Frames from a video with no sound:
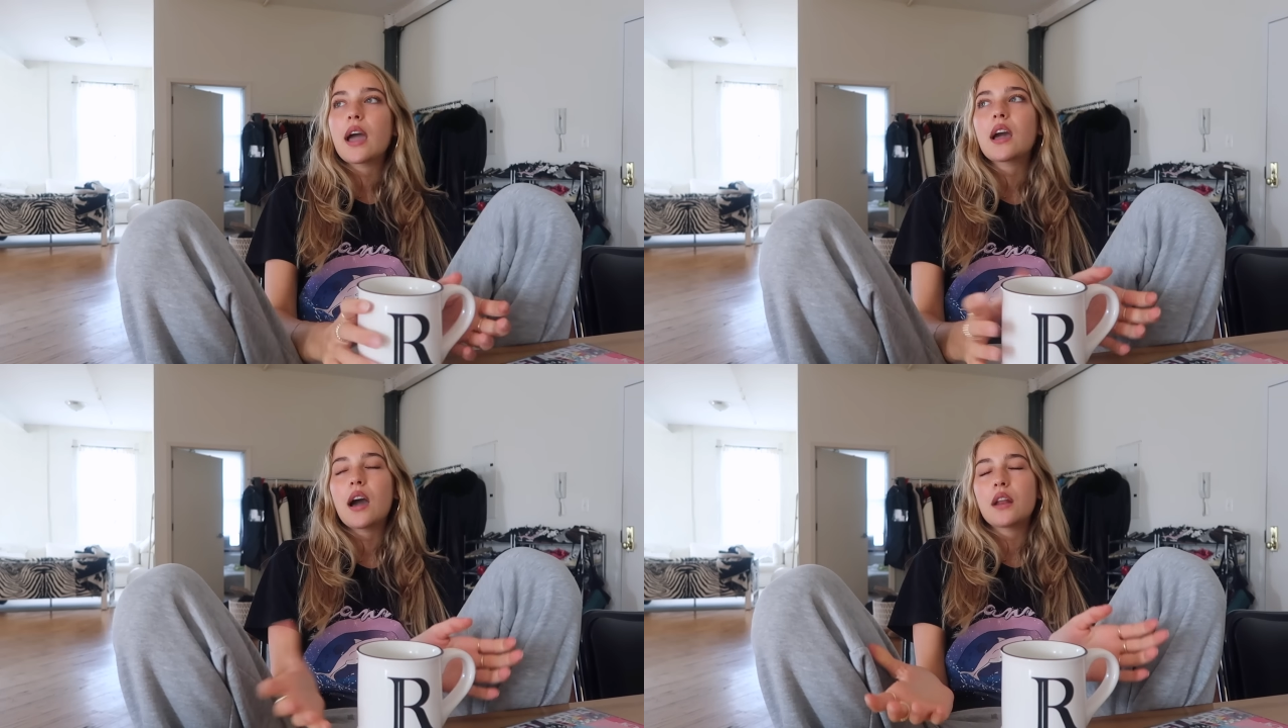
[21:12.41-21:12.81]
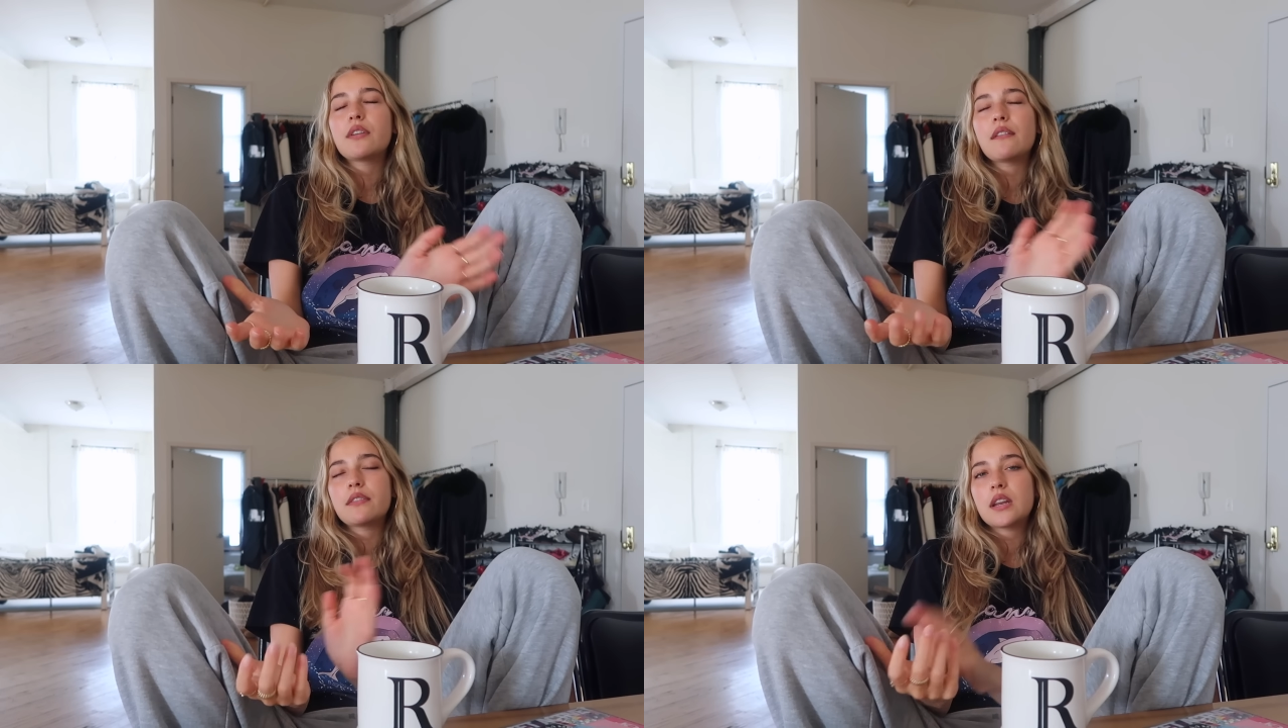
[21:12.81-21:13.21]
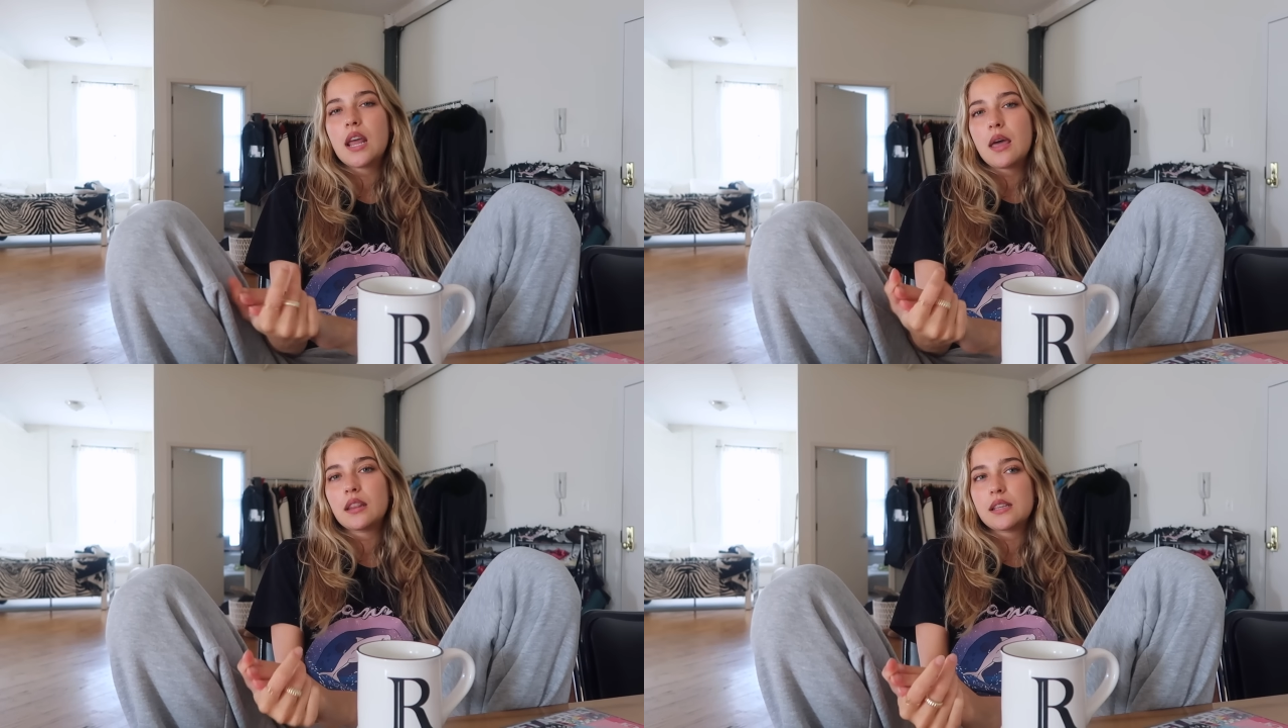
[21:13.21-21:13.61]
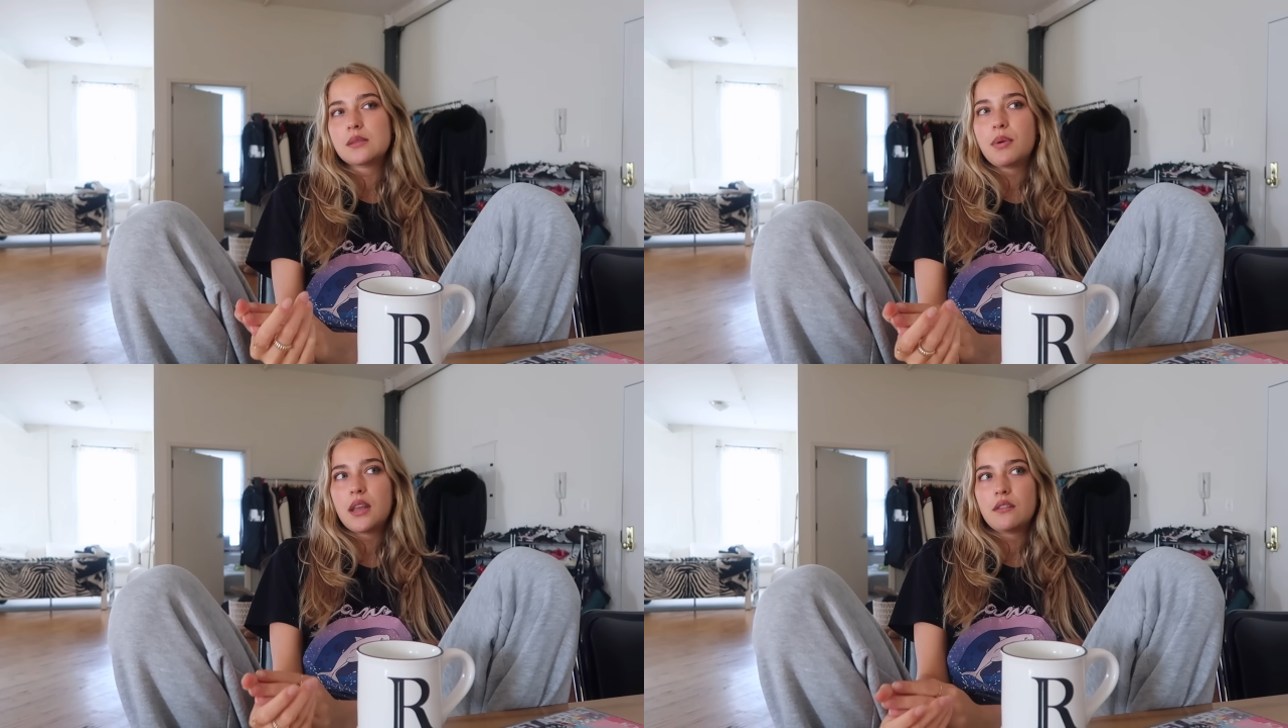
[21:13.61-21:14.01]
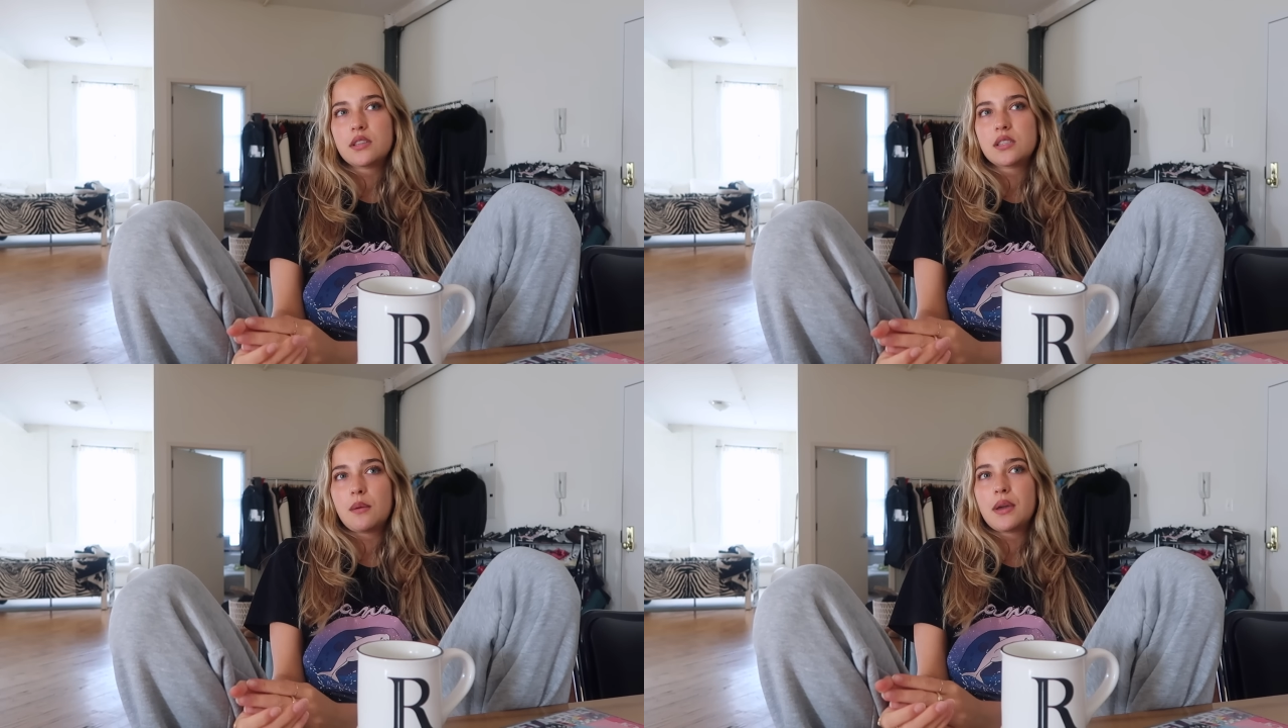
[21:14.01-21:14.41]
I kind of have an endless pit of a
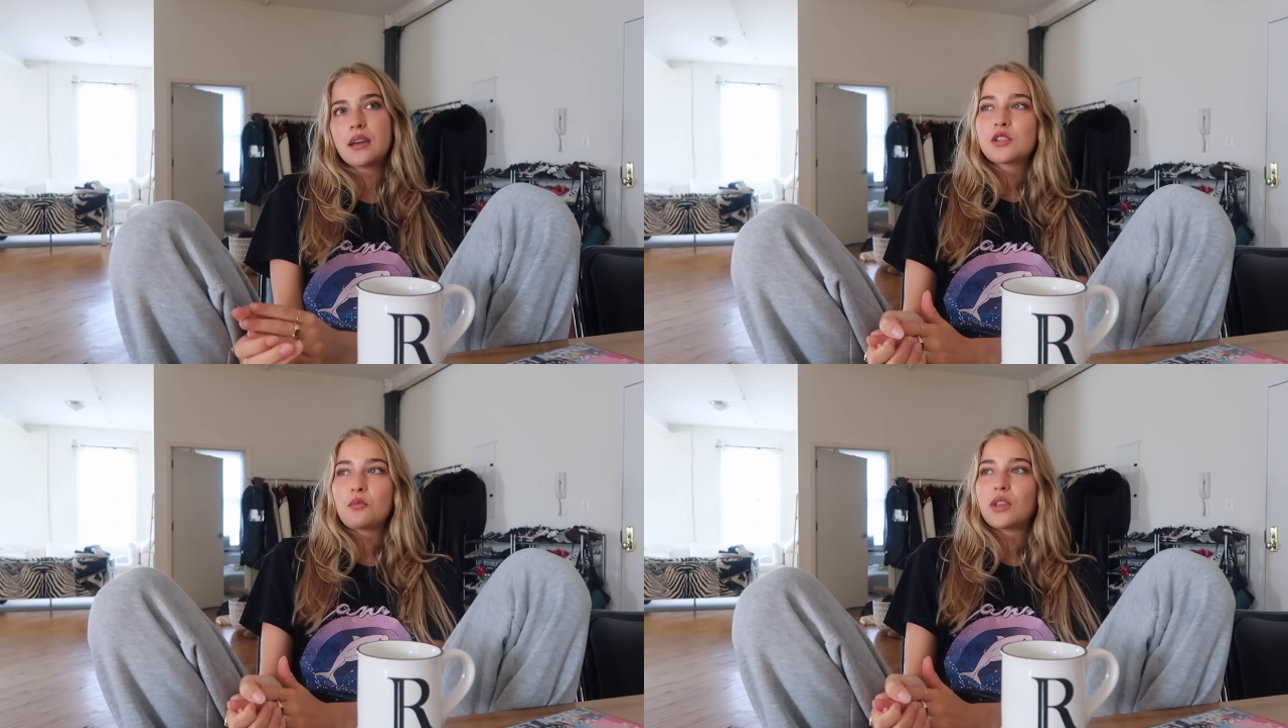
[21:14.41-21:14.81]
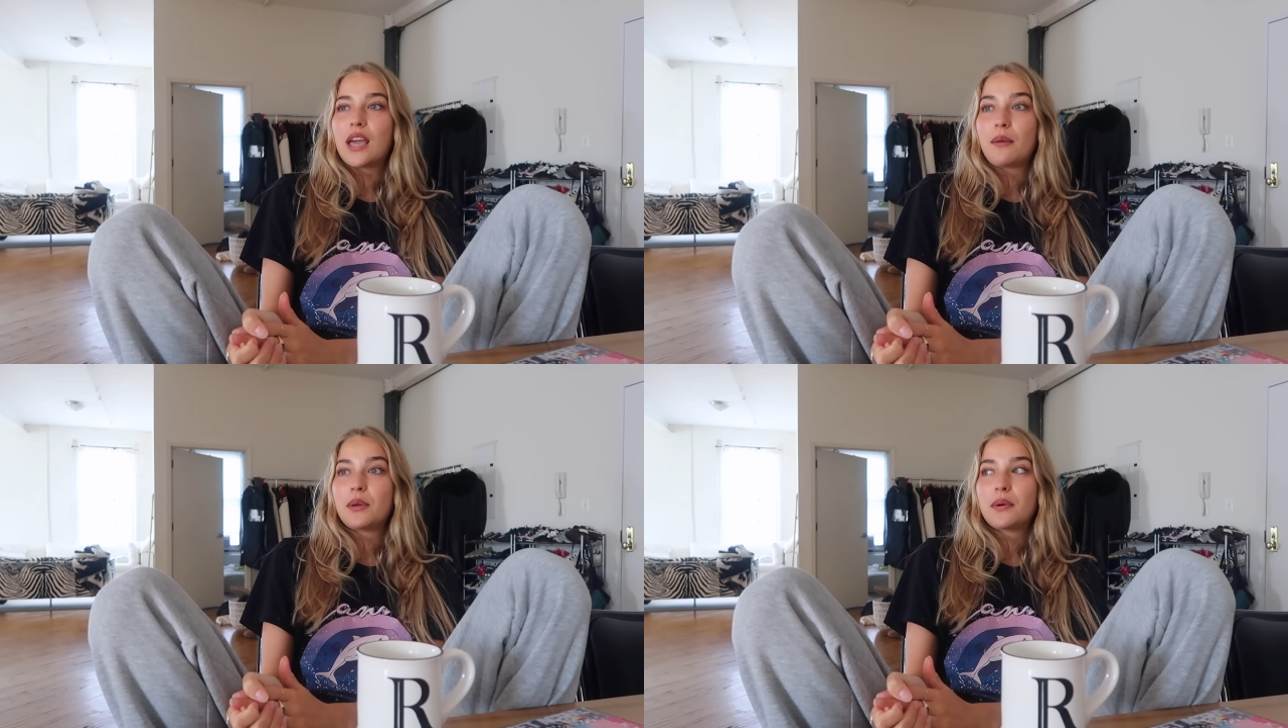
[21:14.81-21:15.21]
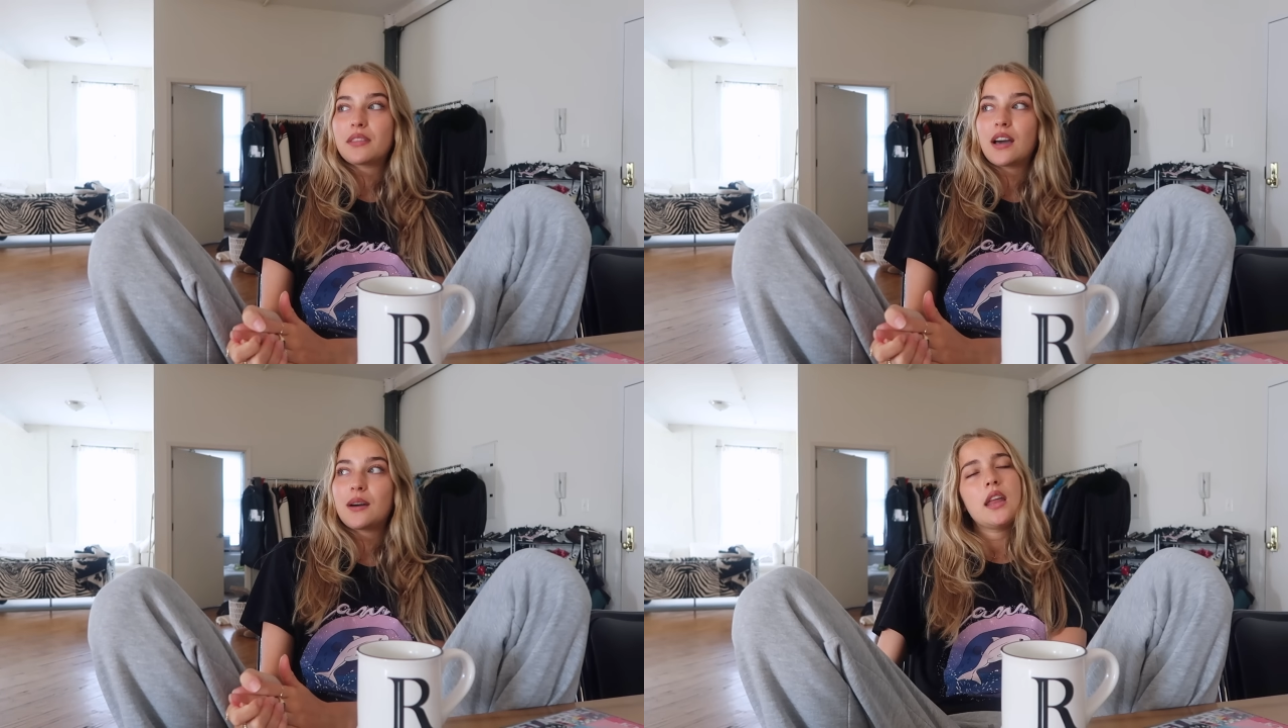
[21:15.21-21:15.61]
stomach, so I'm really happy about that.